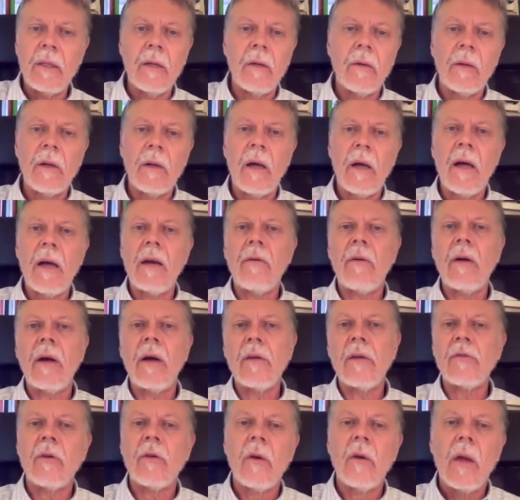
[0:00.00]
in a
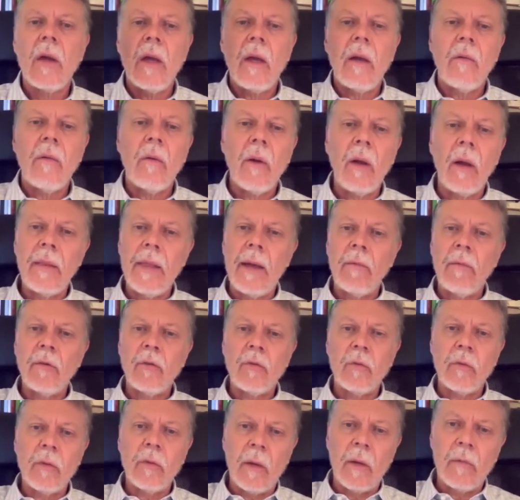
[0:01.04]
high-rise that
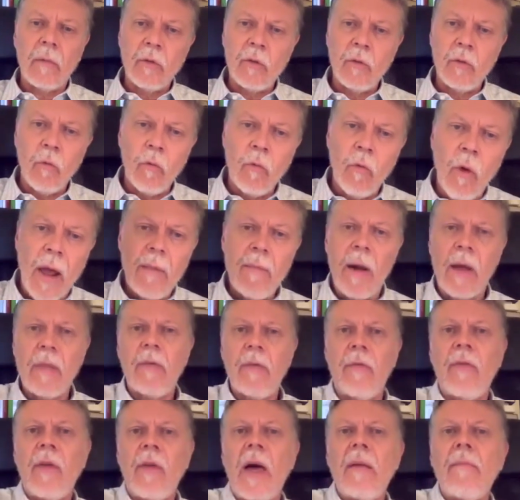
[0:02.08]
was right by the
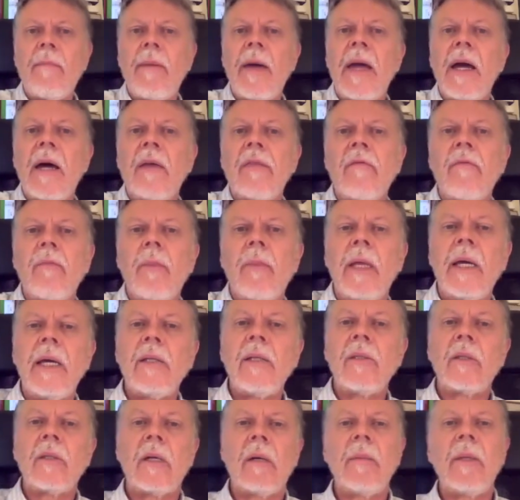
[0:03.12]
flight path of
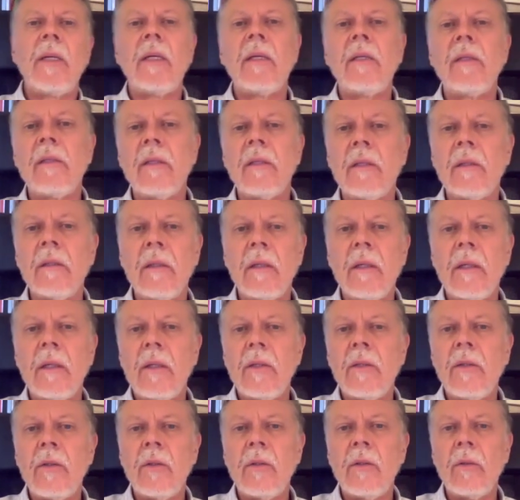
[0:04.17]
planes coming into
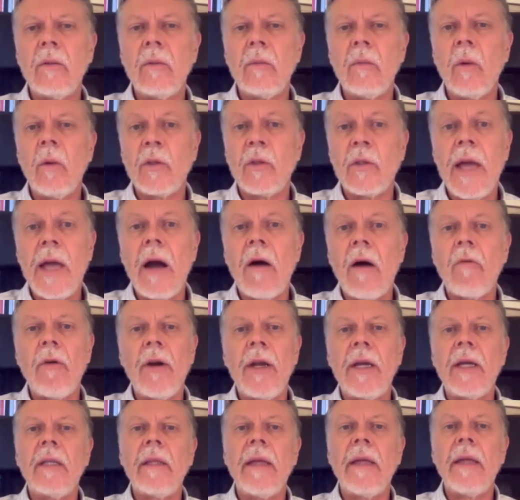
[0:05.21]
what's now
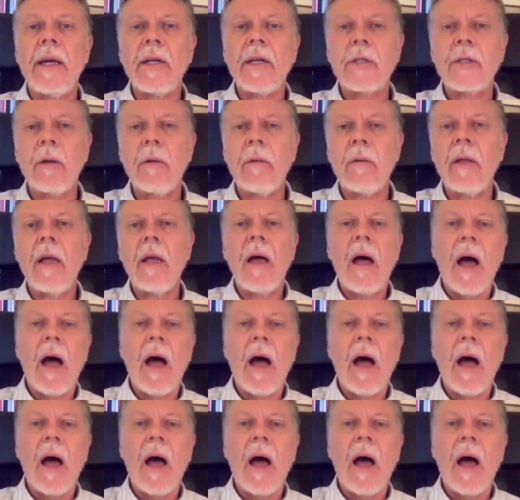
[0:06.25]
Reagan National.